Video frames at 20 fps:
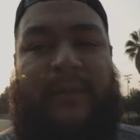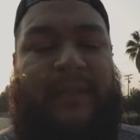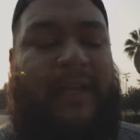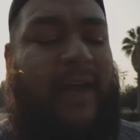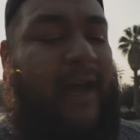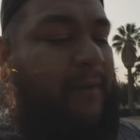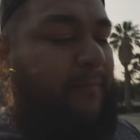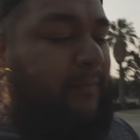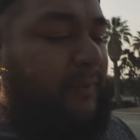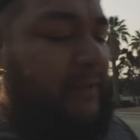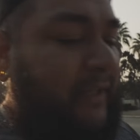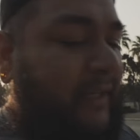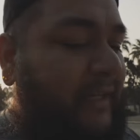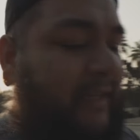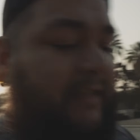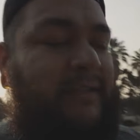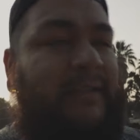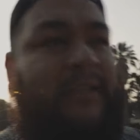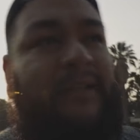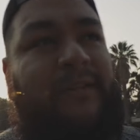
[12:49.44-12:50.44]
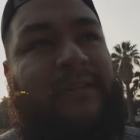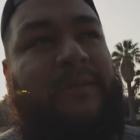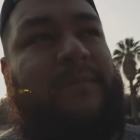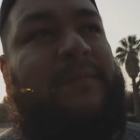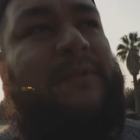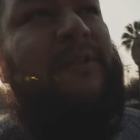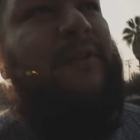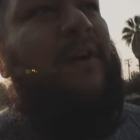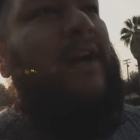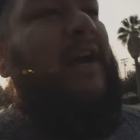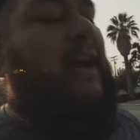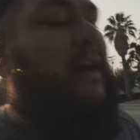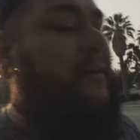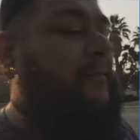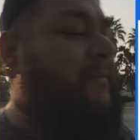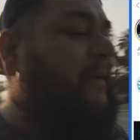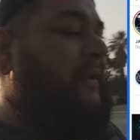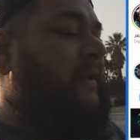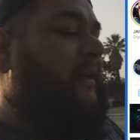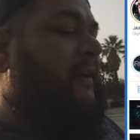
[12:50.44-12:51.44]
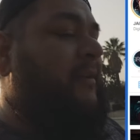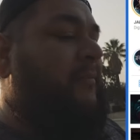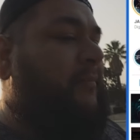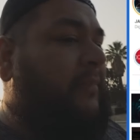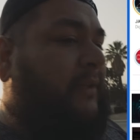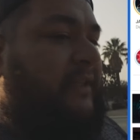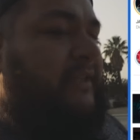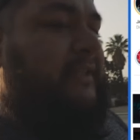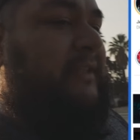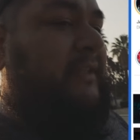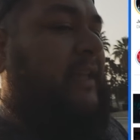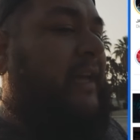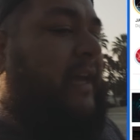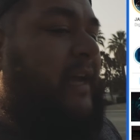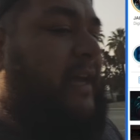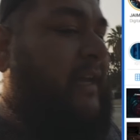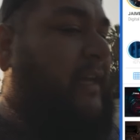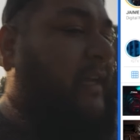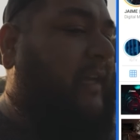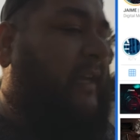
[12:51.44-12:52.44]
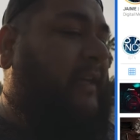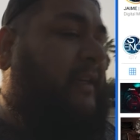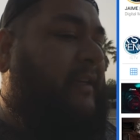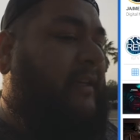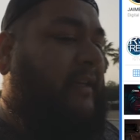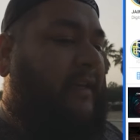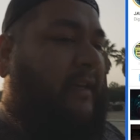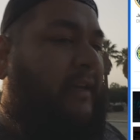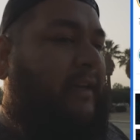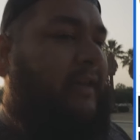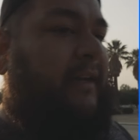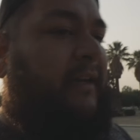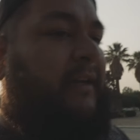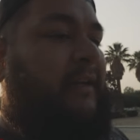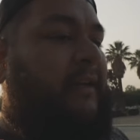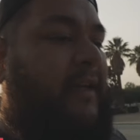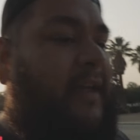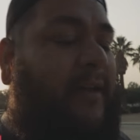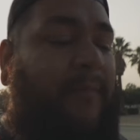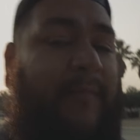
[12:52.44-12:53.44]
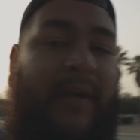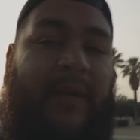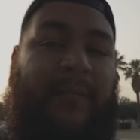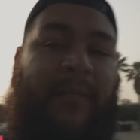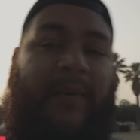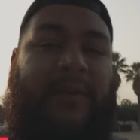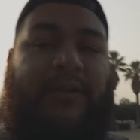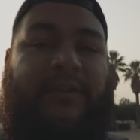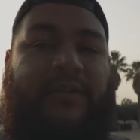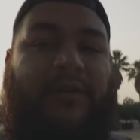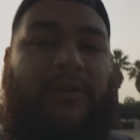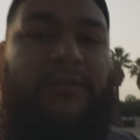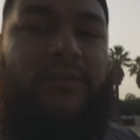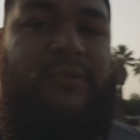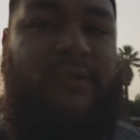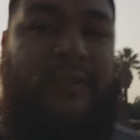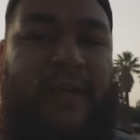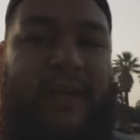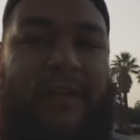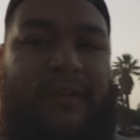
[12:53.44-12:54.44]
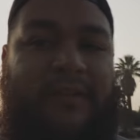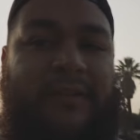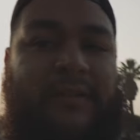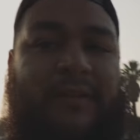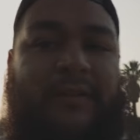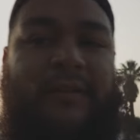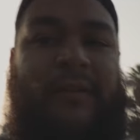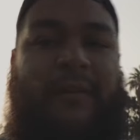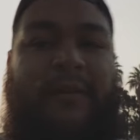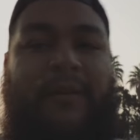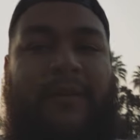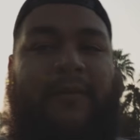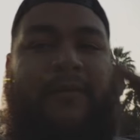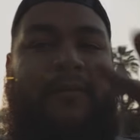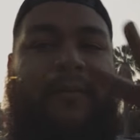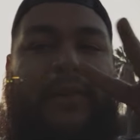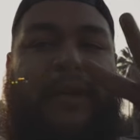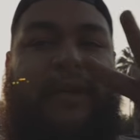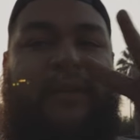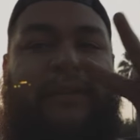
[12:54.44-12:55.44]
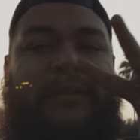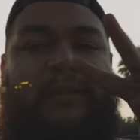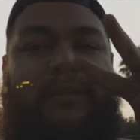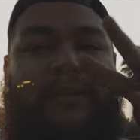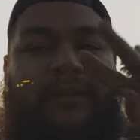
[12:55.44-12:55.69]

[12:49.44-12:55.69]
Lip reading: with that. Please subscribe. Please like and hit me up on the socials, guys. Peace.